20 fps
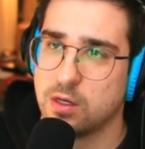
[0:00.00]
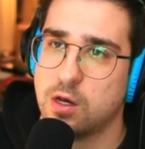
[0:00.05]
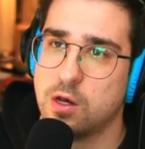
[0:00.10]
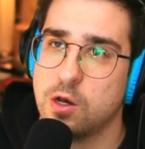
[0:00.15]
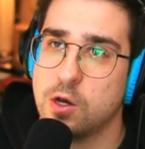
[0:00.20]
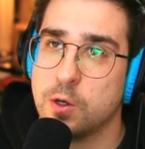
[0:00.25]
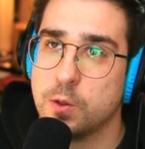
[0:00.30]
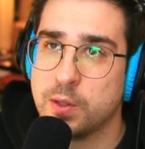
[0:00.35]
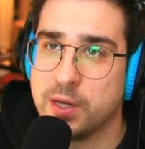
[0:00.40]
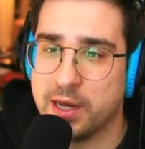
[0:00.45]

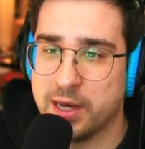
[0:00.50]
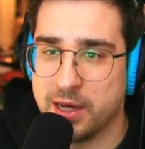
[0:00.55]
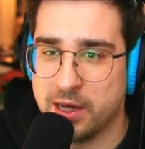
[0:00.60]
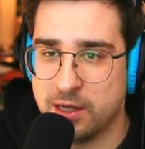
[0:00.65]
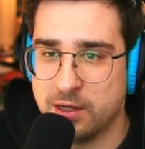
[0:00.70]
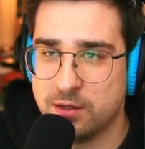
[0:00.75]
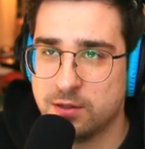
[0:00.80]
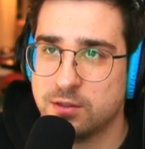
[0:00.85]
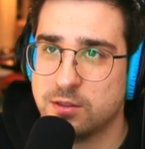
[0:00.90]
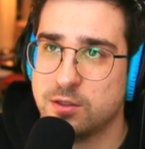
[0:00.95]

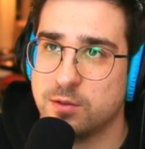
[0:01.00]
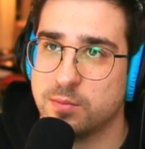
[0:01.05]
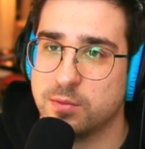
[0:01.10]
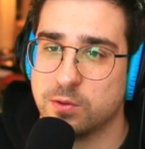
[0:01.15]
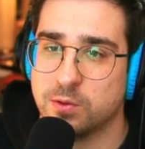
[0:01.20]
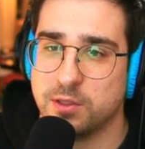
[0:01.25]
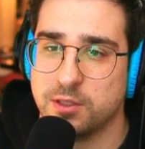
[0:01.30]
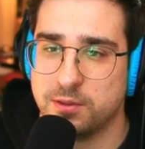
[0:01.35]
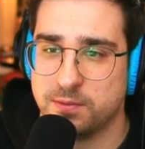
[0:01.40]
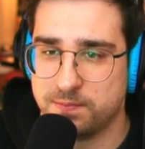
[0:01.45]
Okay. Oh
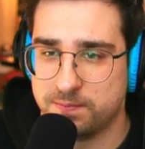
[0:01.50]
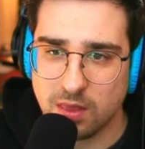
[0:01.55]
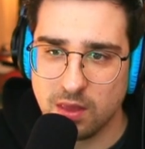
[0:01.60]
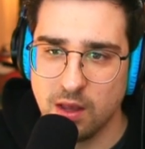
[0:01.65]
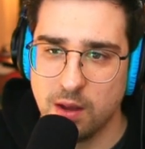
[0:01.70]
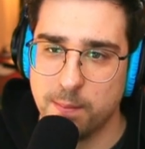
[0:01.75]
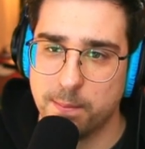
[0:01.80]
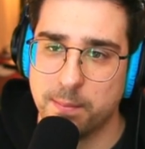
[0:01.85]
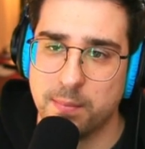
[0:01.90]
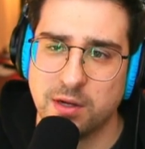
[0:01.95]
boy.
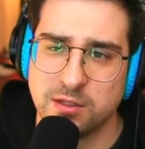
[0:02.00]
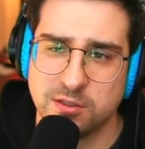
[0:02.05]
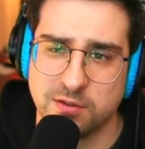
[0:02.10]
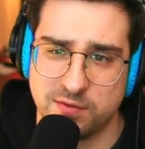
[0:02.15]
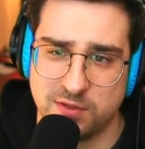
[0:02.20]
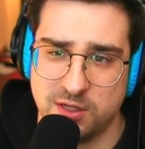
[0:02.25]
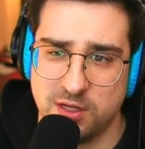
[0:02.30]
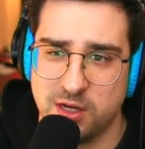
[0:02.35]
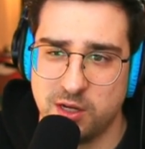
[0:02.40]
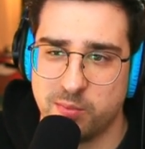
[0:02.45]
Much of
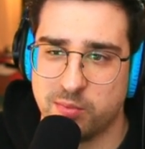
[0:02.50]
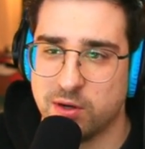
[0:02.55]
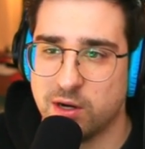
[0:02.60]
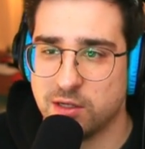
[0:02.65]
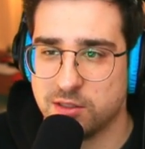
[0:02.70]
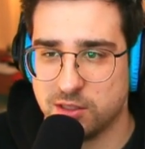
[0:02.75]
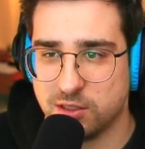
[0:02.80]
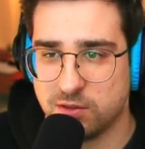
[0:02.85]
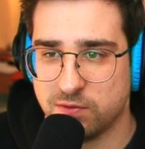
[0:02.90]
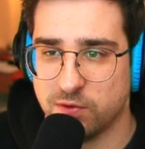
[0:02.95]
CD
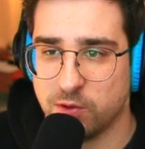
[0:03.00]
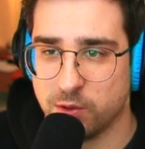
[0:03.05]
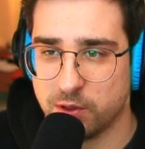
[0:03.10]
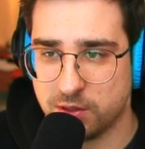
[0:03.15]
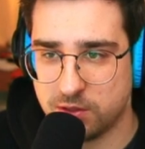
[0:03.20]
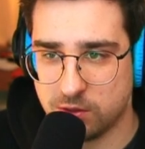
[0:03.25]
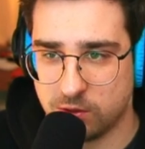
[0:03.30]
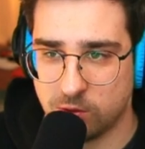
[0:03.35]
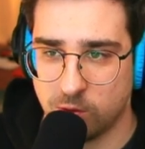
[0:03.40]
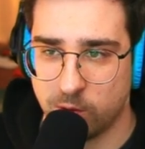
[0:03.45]
Projekt's
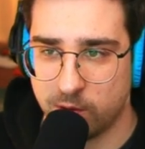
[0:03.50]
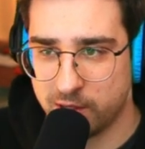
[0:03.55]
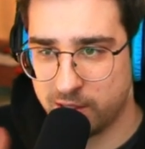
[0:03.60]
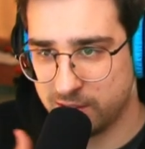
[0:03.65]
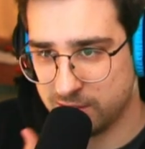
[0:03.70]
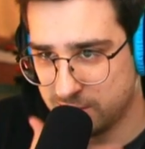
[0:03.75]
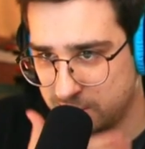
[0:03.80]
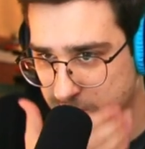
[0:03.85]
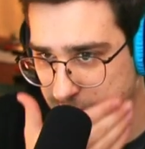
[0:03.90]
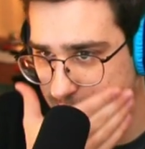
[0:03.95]
focus,
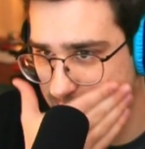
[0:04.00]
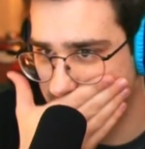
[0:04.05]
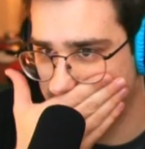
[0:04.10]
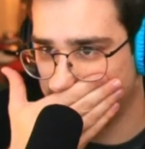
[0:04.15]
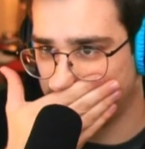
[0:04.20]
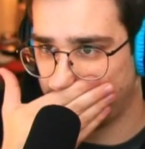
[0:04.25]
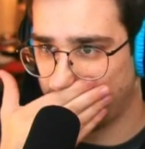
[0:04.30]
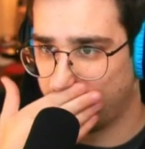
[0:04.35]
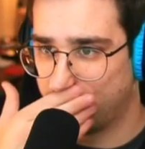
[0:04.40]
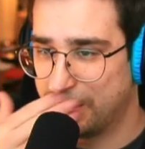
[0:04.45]
according to
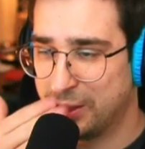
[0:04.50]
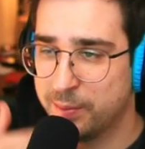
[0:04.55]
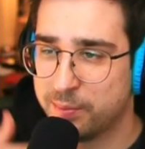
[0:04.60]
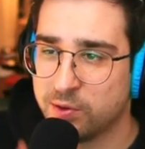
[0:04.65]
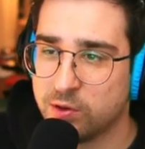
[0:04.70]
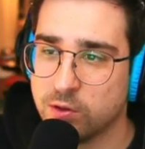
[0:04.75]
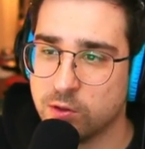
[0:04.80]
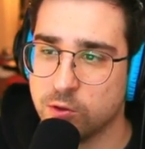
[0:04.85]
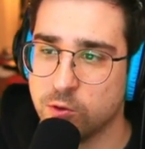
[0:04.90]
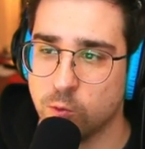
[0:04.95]
several
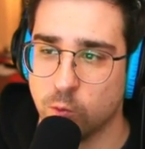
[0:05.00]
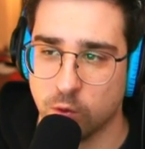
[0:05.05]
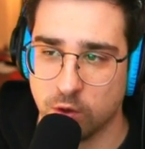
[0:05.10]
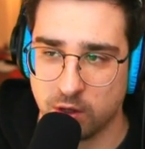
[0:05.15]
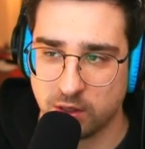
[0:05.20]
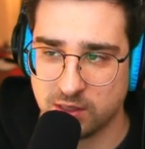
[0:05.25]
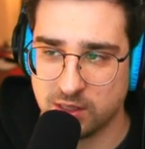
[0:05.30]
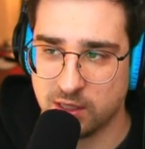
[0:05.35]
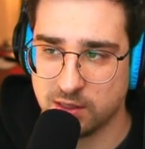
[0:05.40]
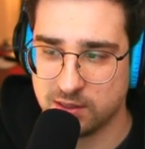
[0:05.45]
people who
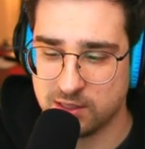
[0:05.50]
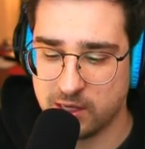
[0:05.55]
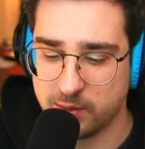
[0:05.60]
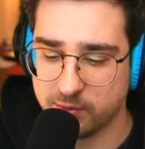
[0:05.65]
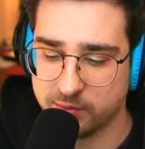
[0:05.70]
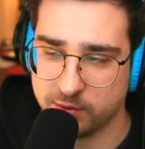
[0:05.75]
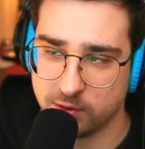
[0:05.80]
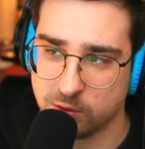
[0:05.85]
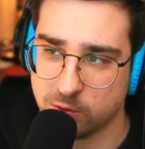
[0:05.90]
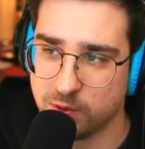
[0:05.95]
worked on
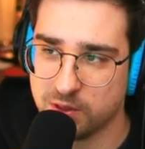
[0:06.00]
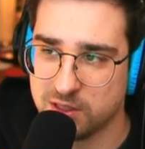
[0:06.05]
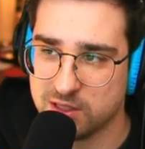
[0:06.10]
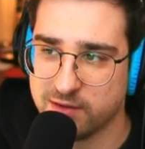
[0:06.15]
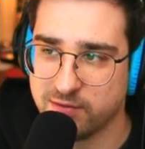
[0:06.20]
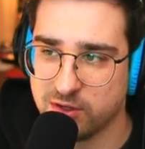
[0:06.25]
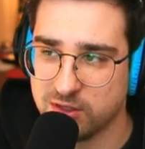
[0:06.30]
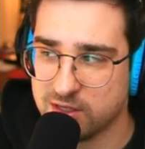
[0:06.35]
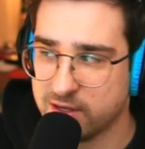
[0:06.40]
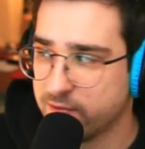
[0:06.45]
Cyberpunk
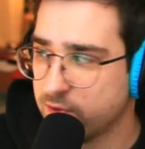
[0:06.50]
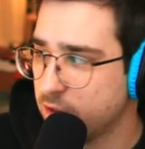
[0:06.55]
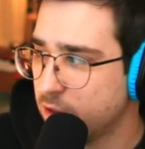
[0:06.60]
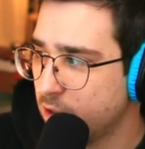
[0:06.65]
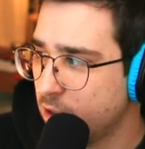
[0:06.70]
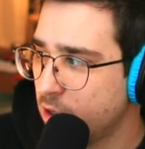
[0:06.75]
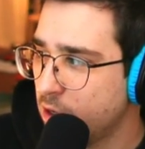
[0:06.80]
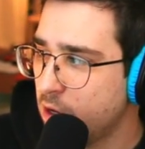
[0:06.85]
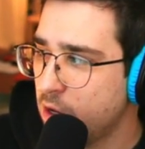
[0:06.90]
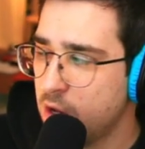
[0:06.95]
2077,
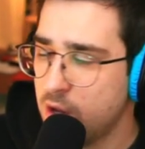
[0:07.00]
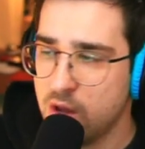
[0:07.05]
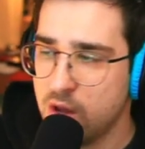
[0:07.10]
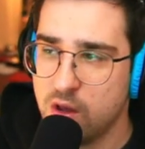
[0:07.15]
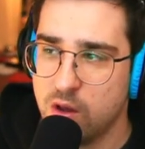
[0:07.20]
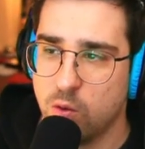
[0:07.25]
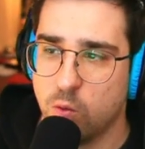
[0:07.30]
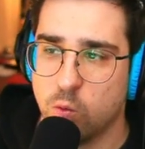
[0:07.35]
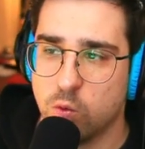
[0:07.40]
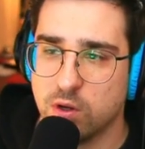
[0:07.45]

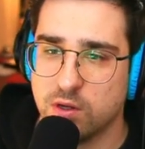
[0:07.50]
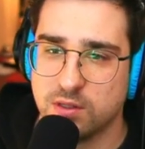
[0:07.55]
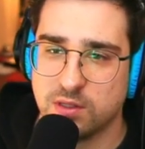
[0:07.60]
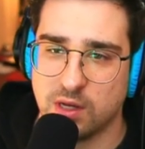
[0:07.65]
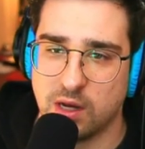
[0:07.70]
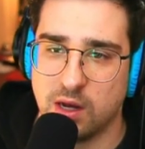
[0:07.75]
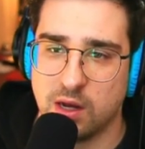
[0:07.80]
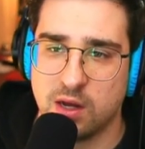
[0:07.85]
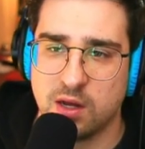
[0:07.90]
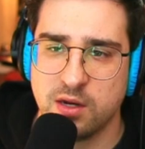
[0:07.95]
was
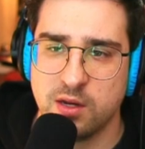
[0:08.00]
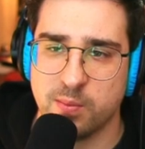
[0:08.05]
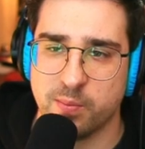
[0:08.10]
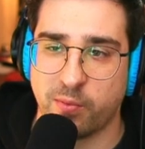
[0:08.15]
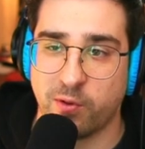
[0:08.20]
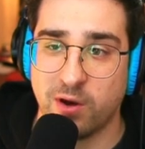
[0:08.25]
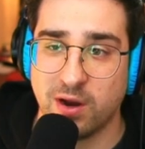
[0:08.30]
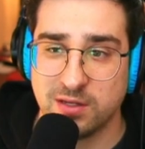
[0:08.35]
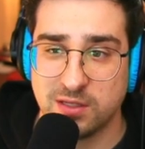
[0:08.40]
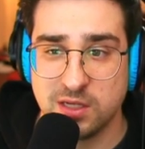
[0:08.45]
on
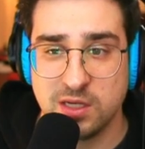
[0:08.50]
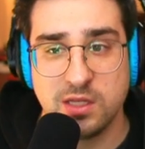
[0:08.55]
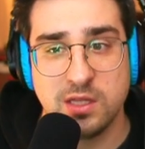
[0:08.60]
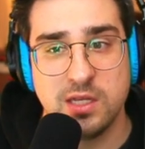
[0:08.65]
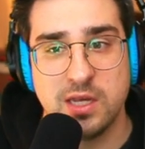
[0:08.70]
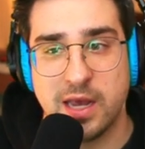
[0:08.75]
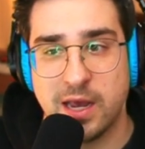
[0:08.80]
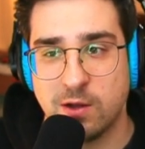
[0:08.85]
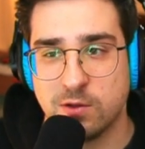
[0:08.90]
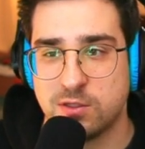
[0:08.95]
impressing
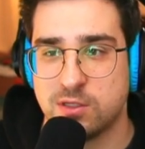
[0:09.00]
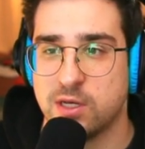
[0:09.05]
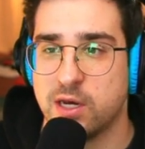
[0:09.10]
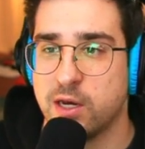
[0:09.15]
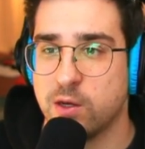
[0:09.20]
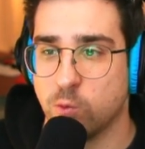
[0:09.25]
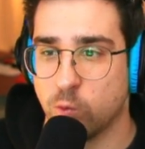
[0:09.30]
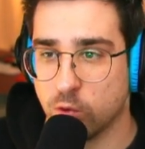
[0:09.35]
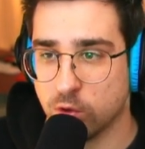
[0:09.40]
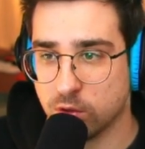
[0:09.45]
the
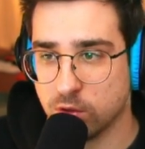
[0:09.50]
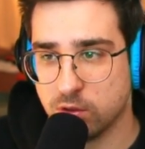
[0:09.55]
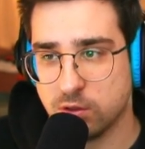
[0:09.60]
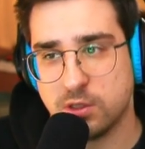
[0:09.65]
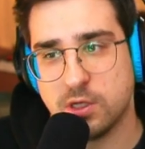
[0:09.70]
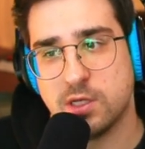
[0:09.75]
outside world.